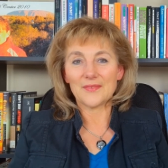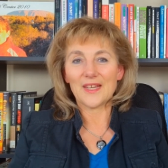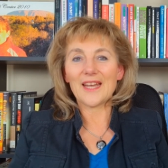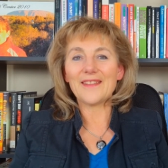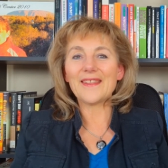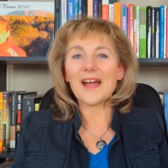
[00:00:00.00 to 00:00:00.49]

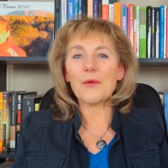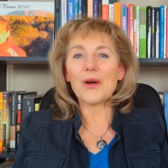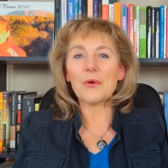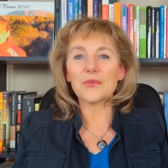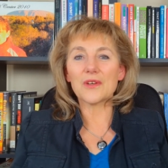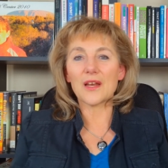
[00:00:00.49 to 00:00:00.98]
And now I
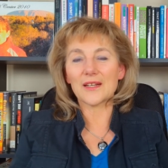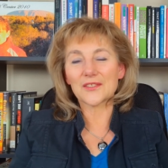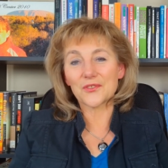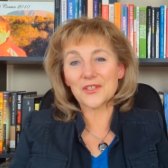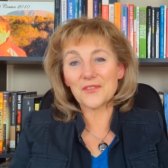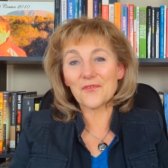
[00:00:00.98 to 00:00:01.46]
would like
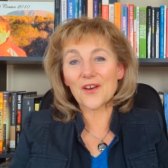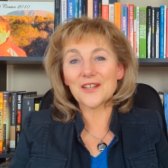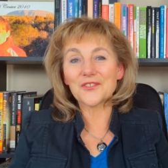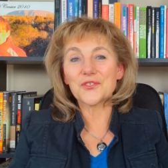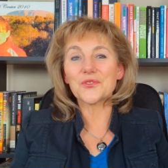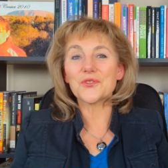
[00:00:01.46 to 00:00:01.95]
to
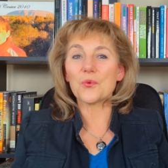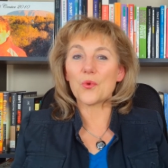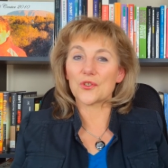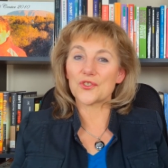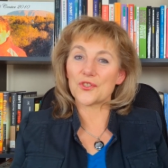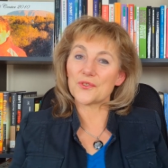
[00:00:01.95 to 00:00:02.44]
invite you to
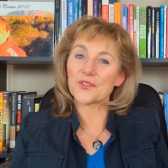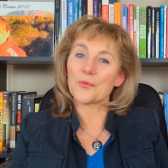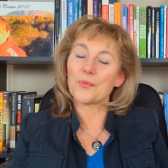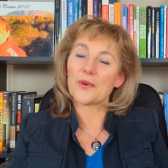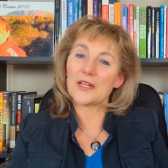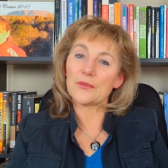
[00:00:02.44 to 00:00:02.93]
watch those
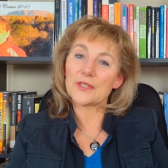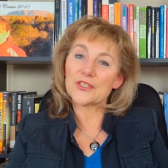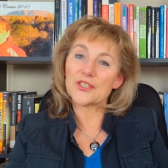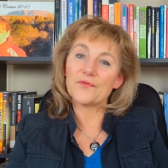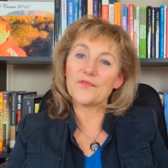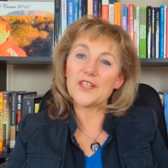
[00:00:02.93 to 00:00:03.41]

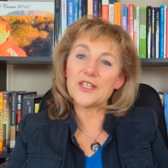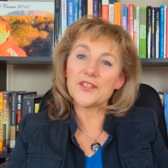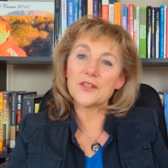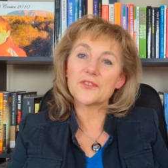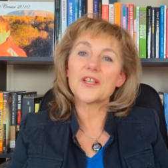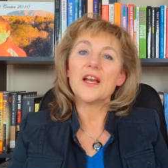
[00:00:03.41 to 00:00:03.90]
superannuation
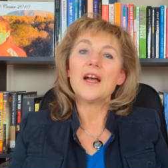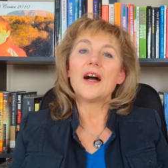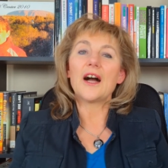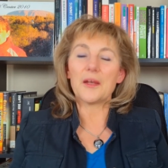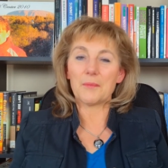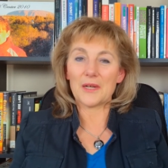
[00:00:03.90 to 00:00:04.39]
videos
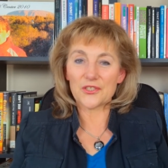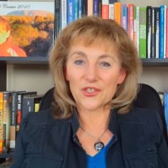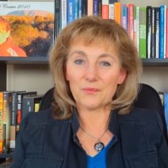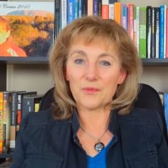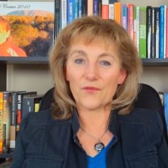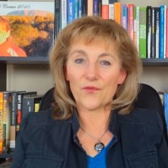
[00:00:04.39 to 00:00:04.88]
I
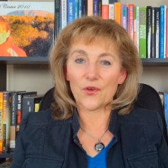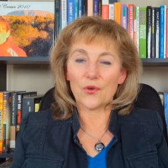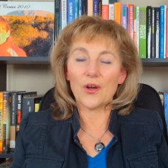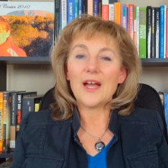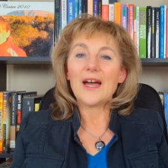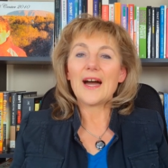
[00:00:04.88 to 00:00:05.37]
mentioned before.
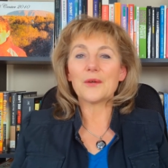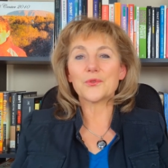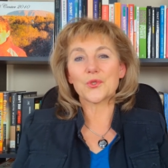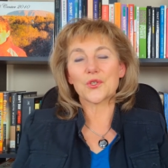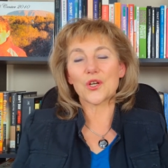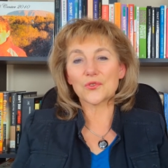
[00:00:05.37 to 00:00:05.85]
How
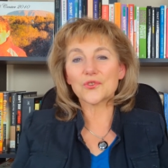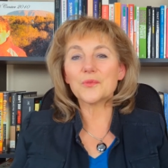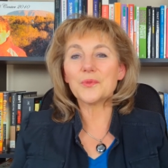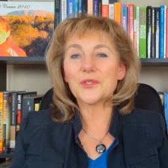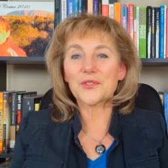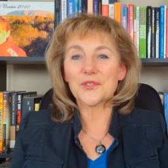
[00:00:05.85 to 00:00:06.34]
to
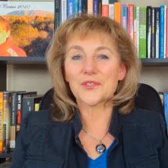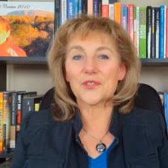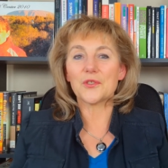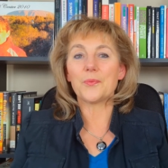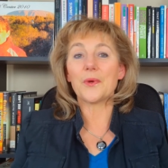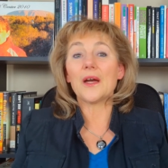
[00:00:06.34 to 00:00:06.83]
contribute to
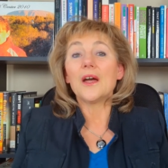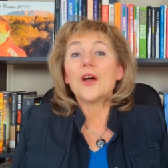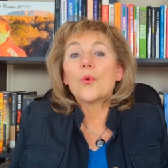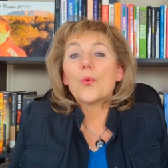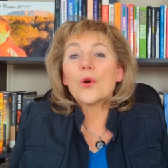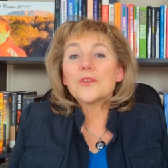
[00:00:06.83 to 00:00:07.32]
super,
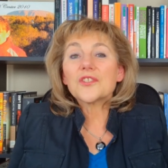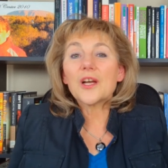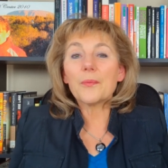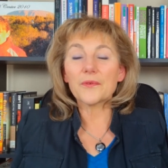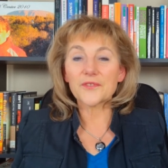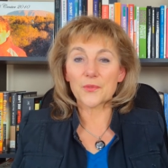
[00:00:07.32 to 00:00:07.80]
what
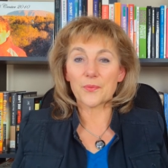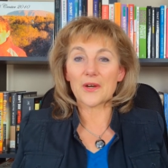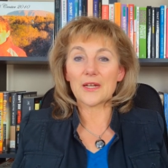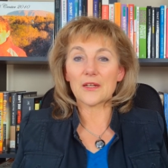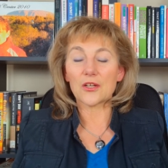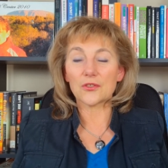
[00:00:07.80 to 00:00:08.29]
type of
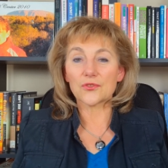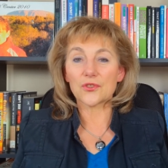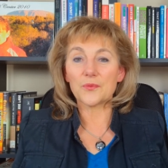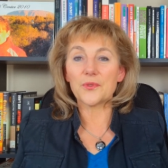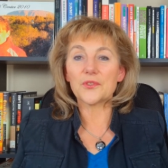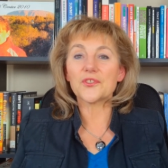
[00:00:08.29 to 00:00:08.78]
super
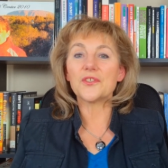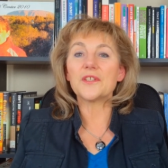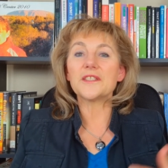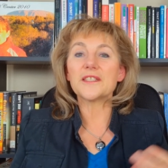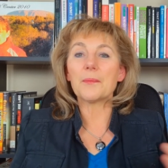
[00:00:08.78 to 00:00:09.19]
contribution is the